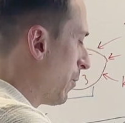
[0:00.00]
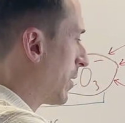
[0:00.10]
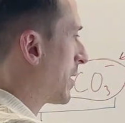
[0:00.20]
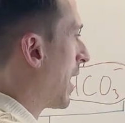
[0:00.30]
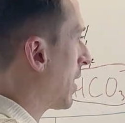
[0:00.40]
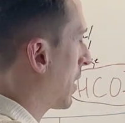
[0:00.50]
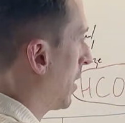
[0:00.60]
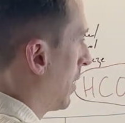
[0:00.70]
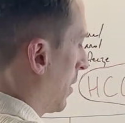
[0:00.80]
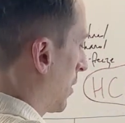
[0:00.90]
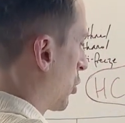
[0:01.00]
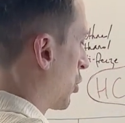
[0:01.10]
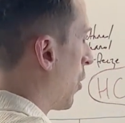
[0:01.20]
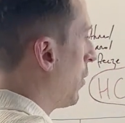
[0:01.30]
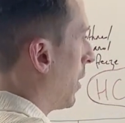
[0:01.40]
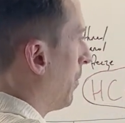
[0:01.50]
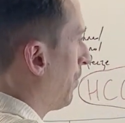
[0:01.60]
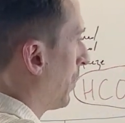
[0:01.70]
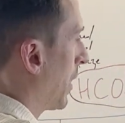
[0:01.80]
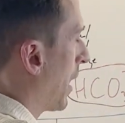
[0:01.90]
were to take the
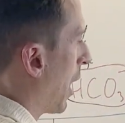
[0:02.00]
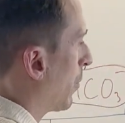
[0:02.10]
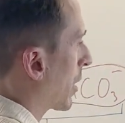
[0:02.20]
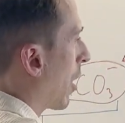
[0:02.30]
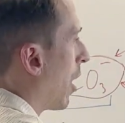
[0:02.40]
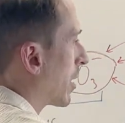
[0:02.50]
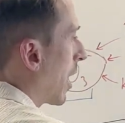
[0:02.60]
sodium and we go, okay,